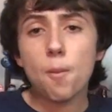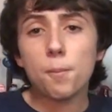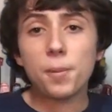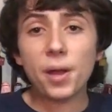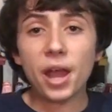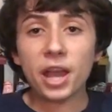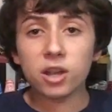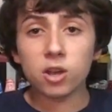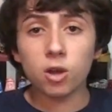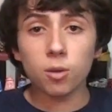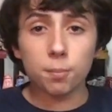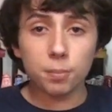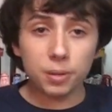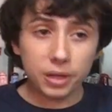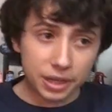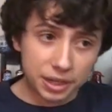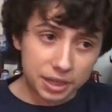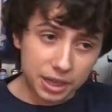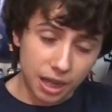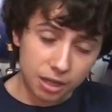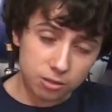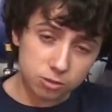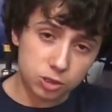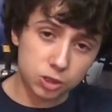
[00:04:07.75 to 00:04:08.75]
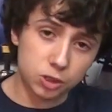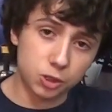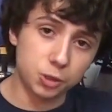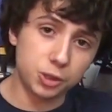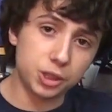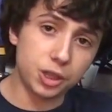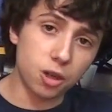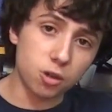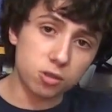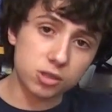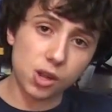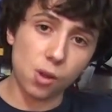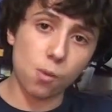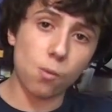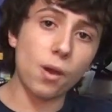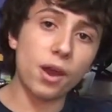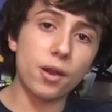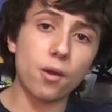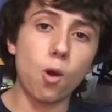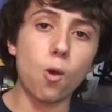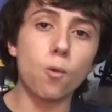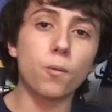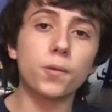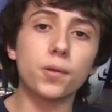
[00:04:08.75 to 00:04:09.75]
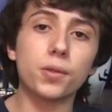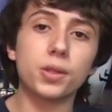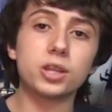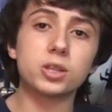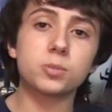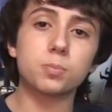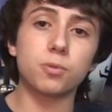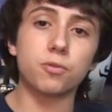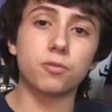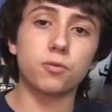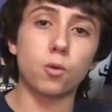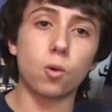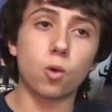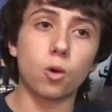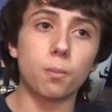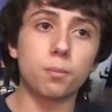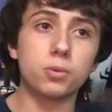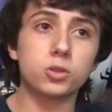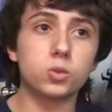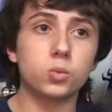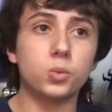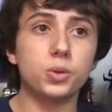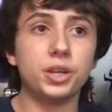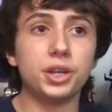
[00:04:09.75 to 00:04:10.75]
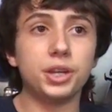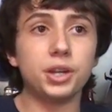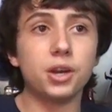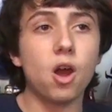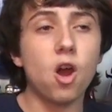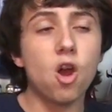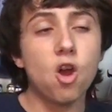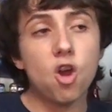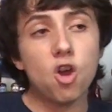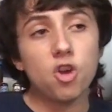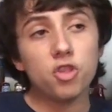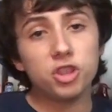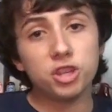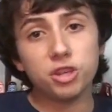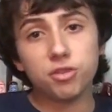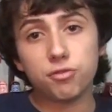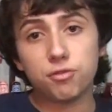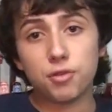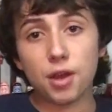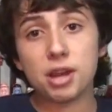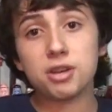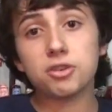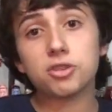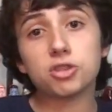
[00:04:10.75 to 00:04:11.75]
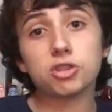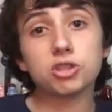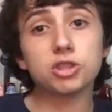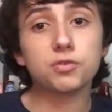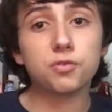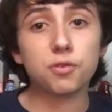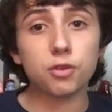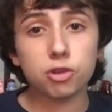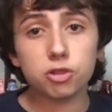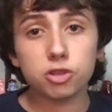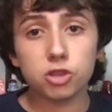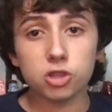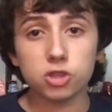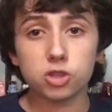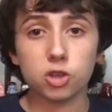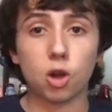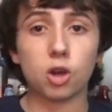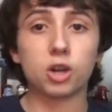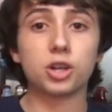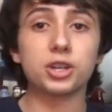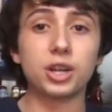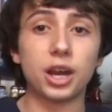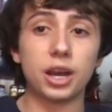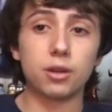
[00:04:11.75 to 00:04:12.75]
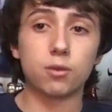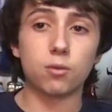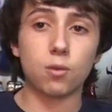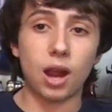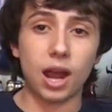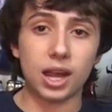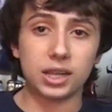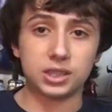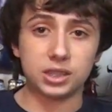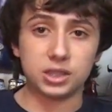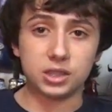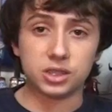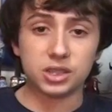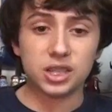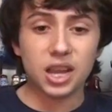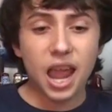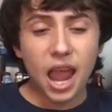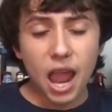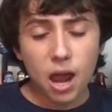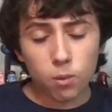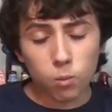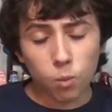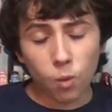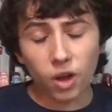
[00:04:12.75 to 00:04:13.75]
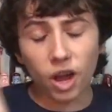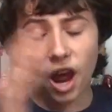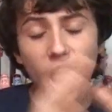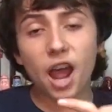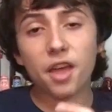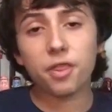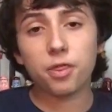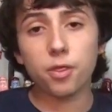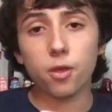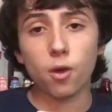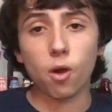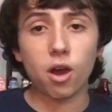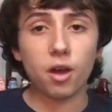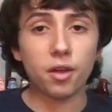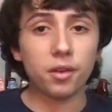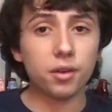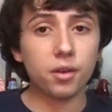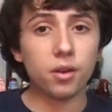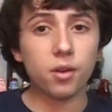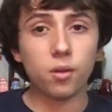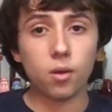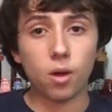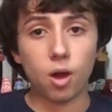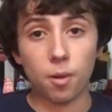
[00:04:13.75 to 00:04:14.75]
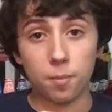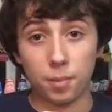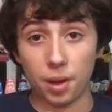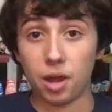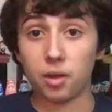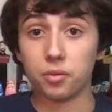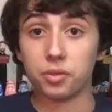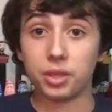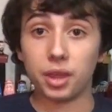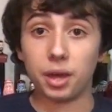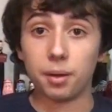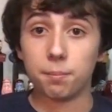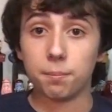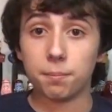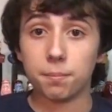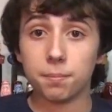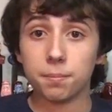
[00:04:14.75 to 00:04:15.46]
Back on Beantown Studios, I went over this before between the Avengers versus The Dark Knight Rises, and what I thought about them.